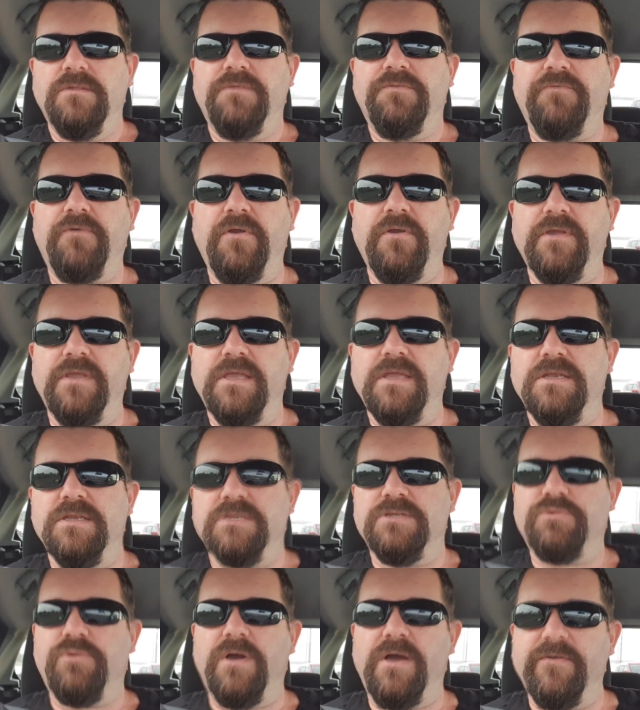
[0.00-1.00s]
throwing in a
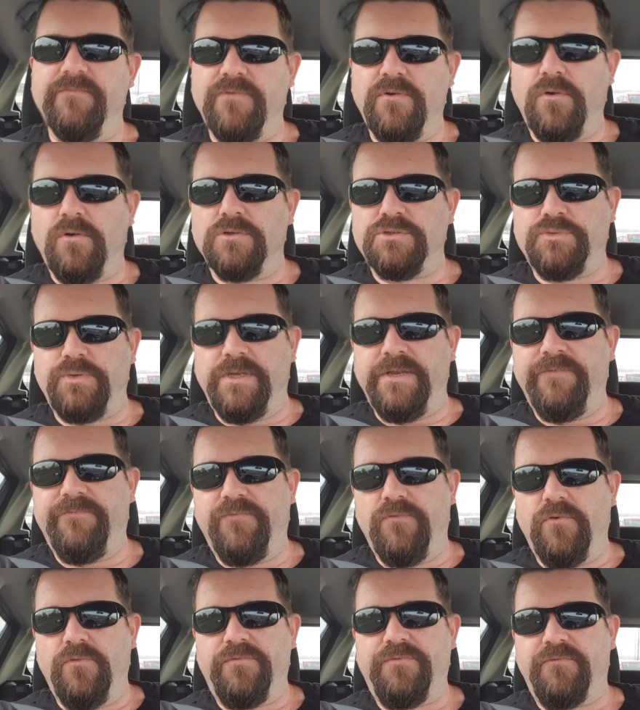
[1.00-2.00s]
12 core
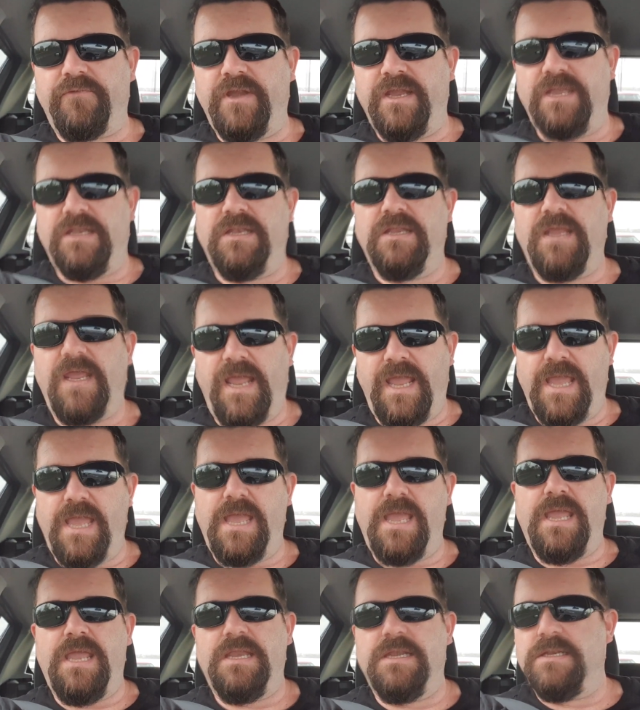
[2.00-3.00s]
24 thread
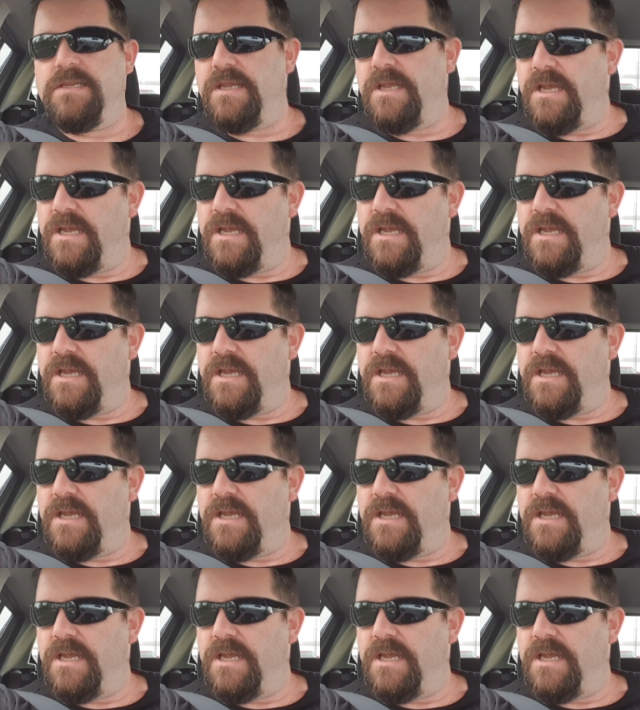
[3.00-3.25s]
and